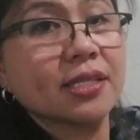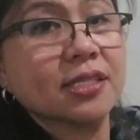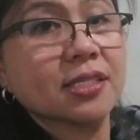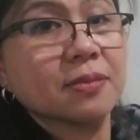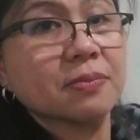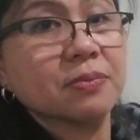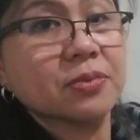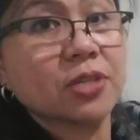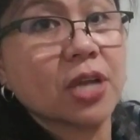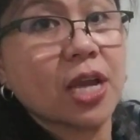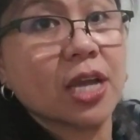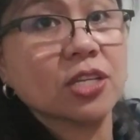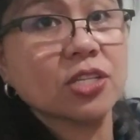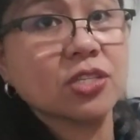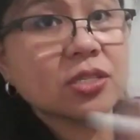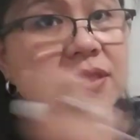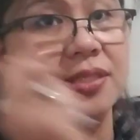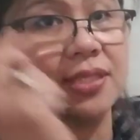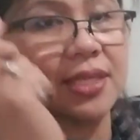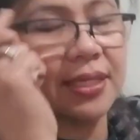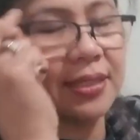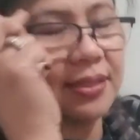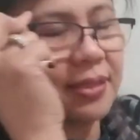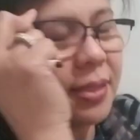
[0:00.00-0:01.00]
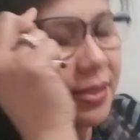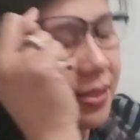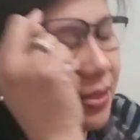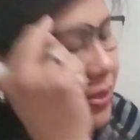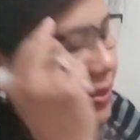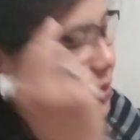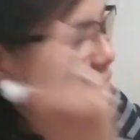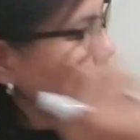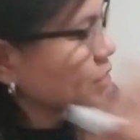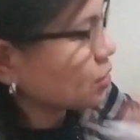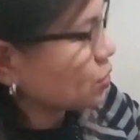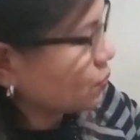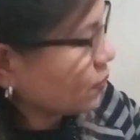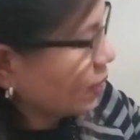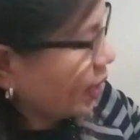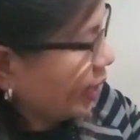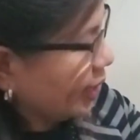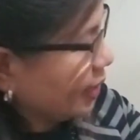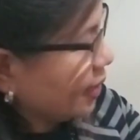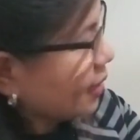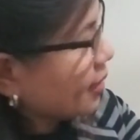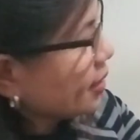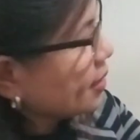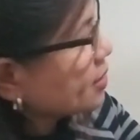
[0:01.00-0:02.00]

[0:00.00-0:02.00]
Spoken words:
subtraction sentences this way.